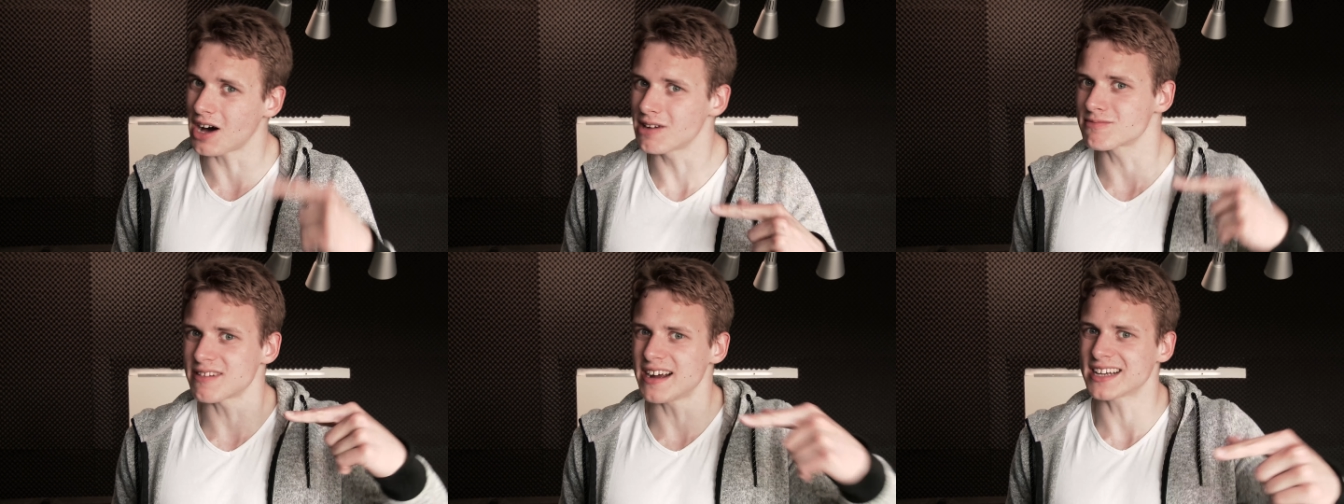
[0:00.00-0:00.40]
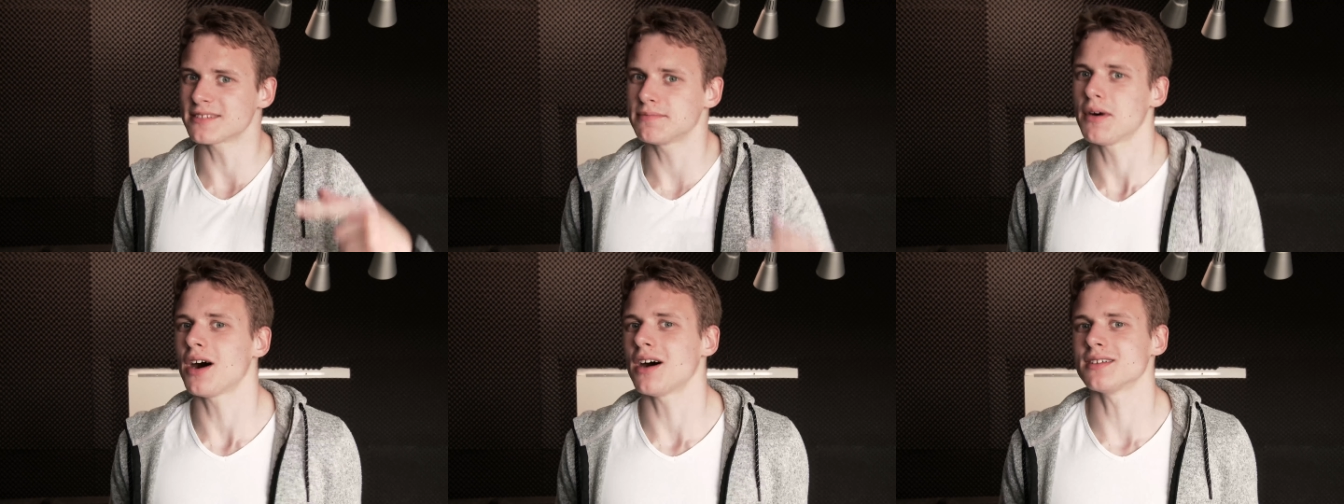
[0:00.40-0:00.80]

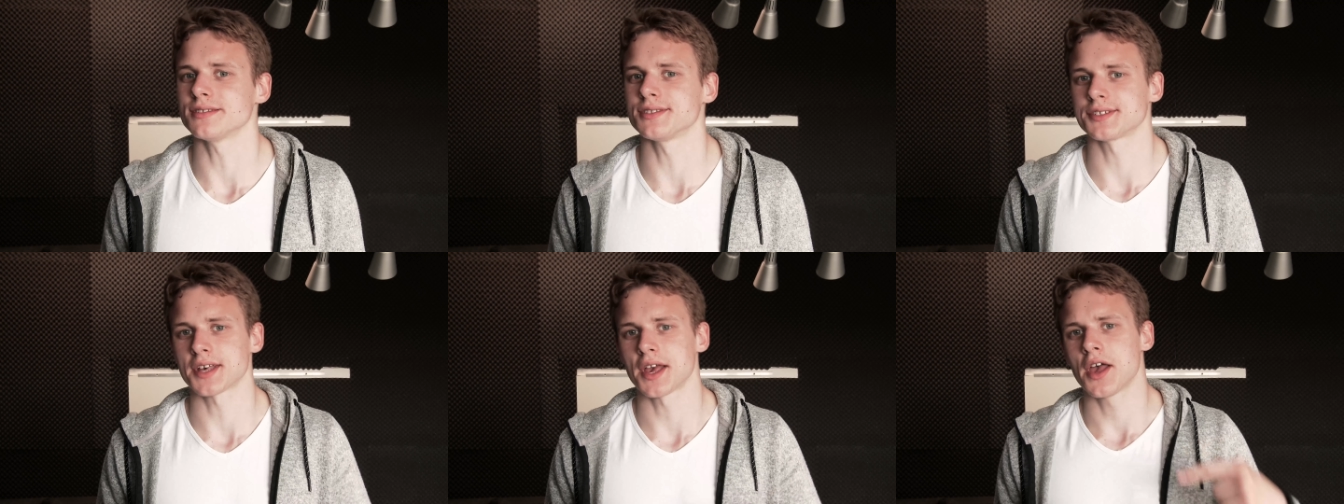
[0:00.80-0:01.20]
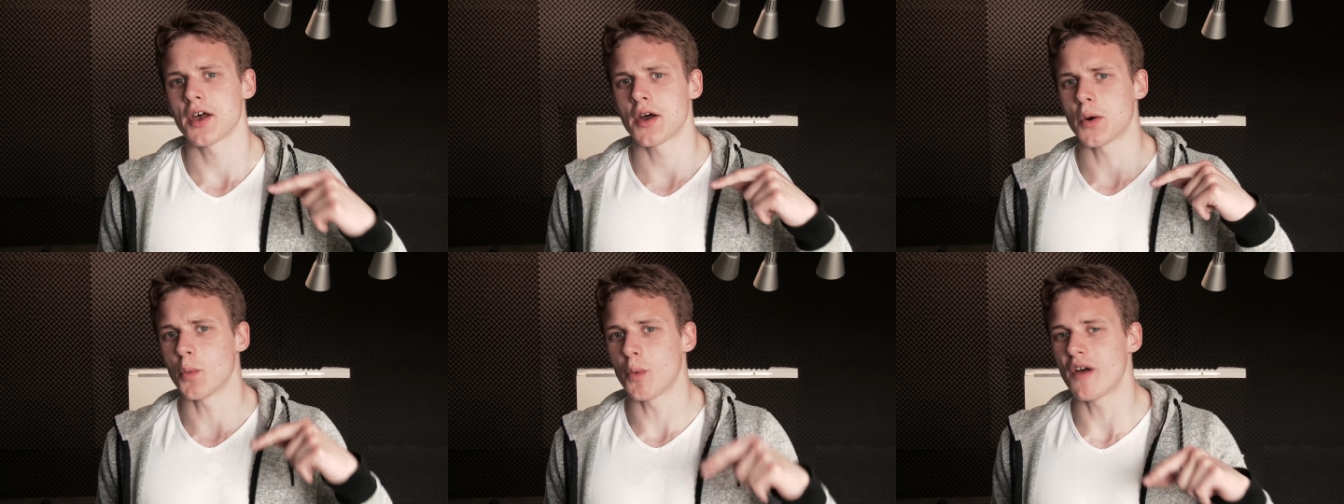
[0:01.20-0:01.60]
unranked mods
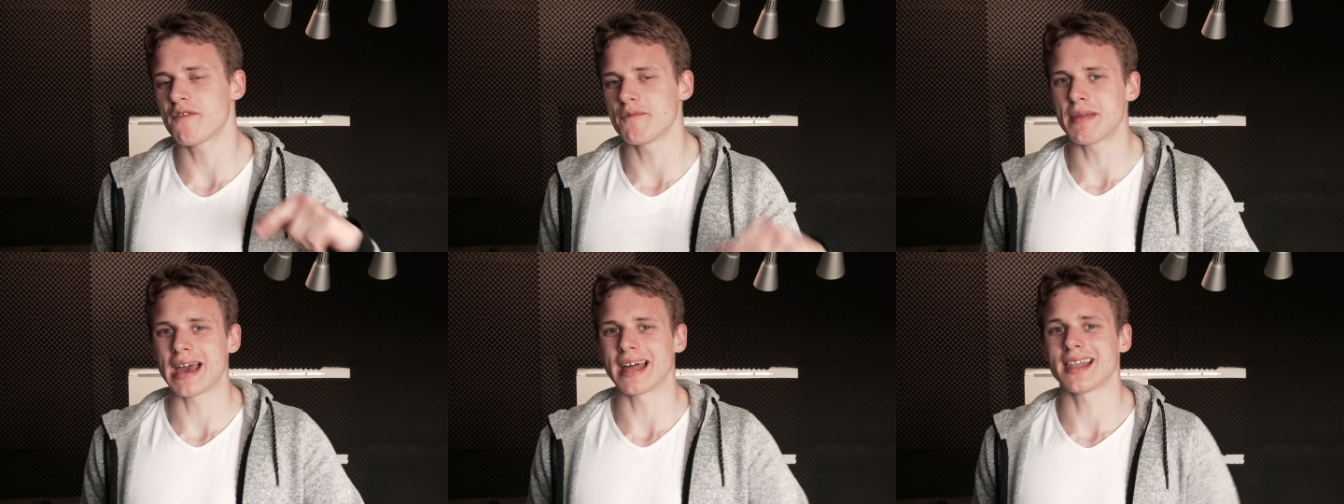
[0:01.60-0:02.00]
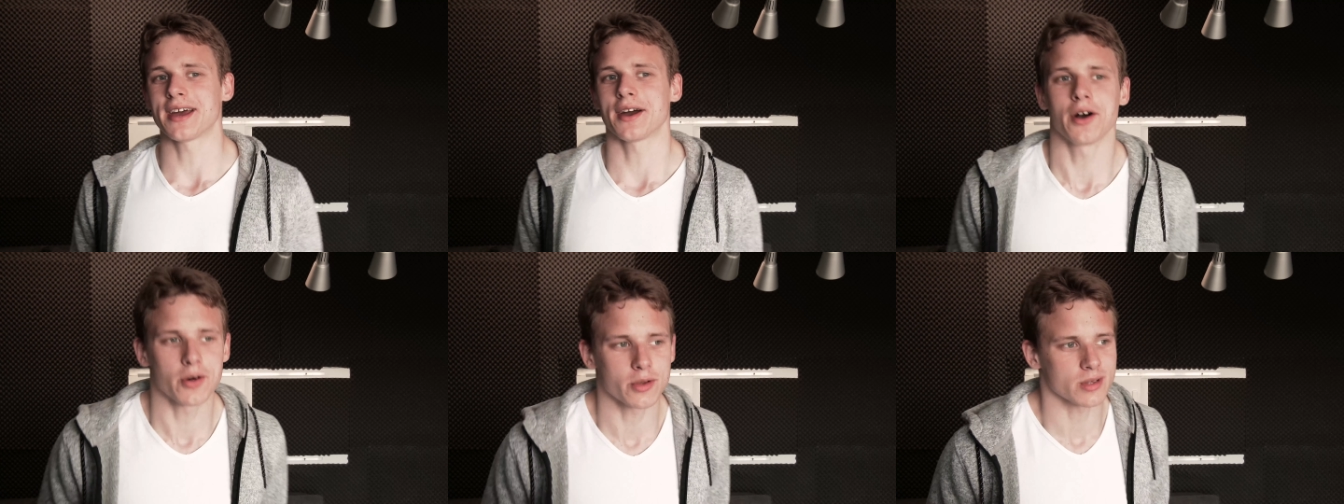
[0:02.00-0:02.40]
with
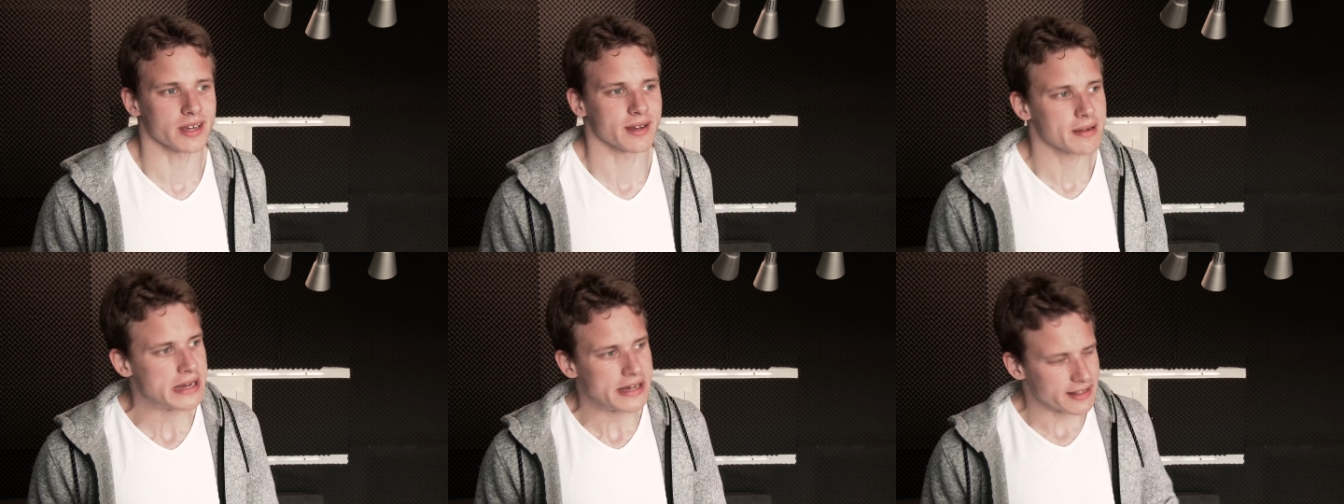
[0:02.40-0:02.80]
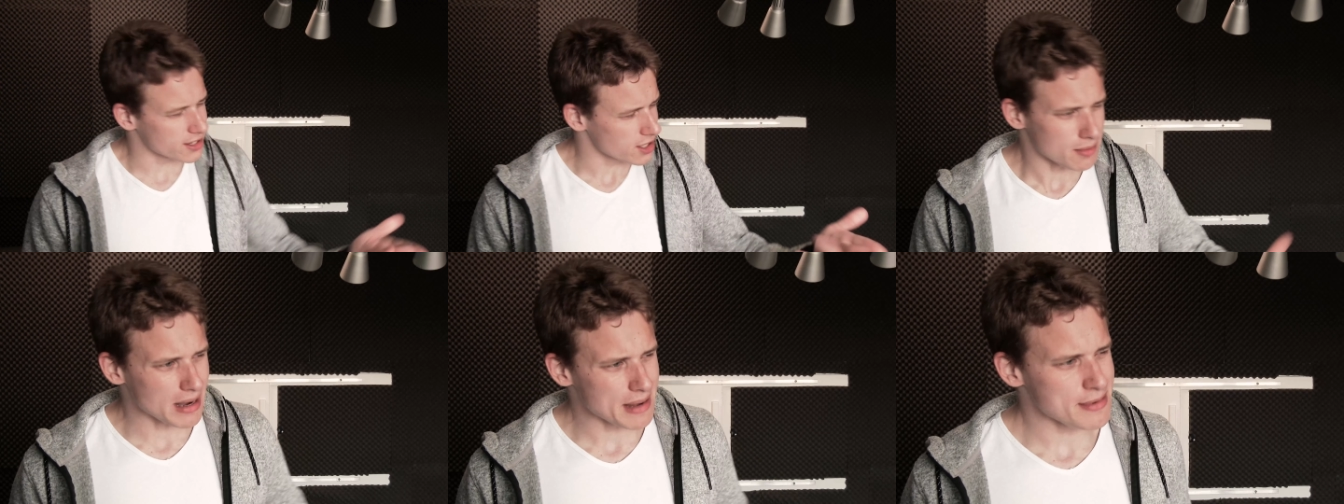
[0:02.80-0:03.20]
melee only. Now
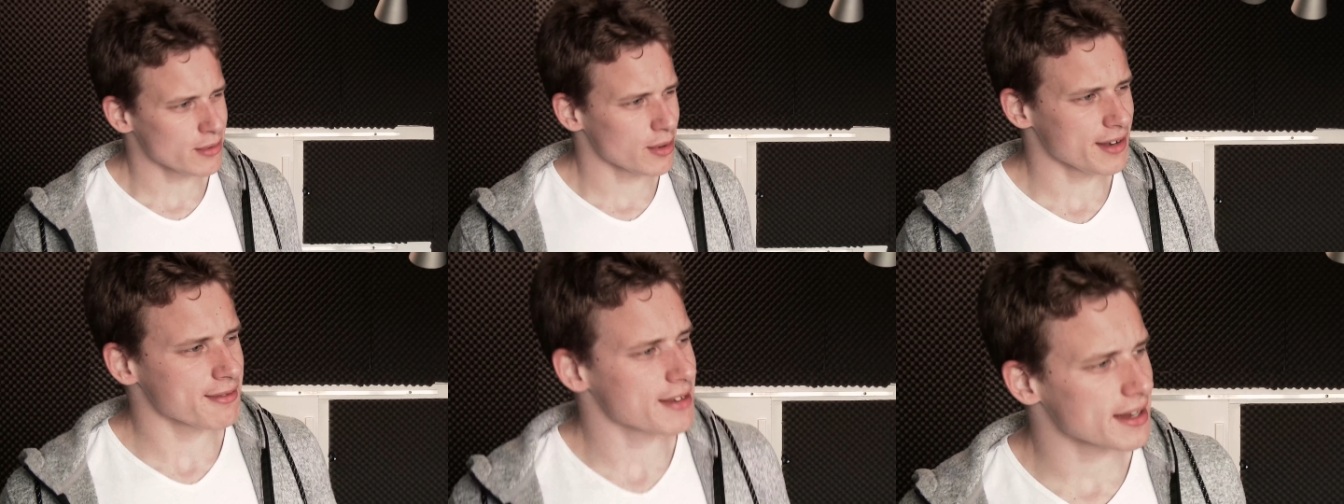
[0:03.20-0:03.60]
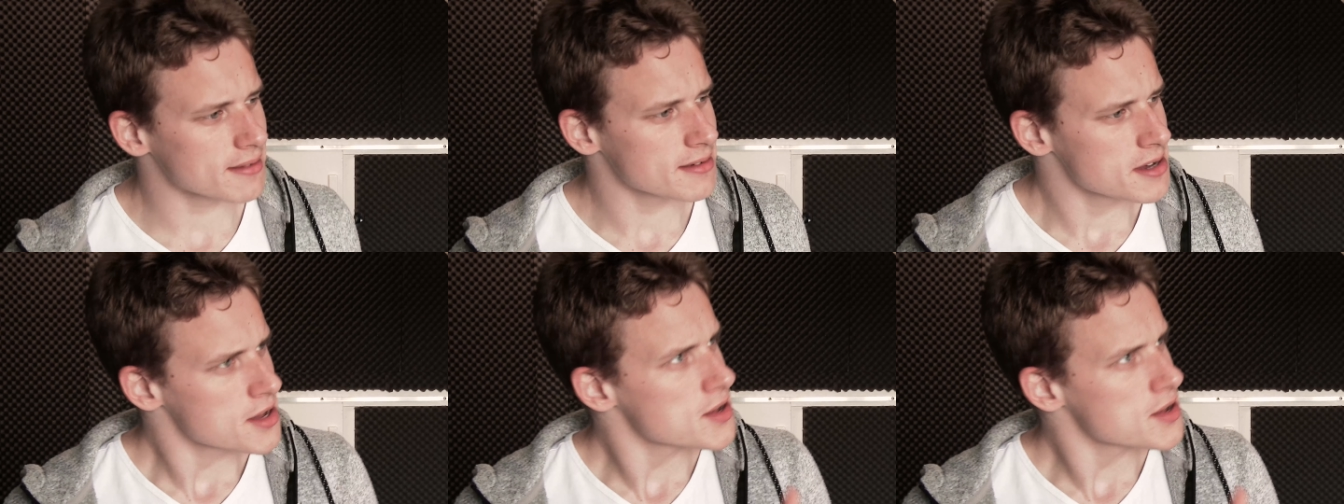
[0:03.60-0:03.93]
you might be wondering,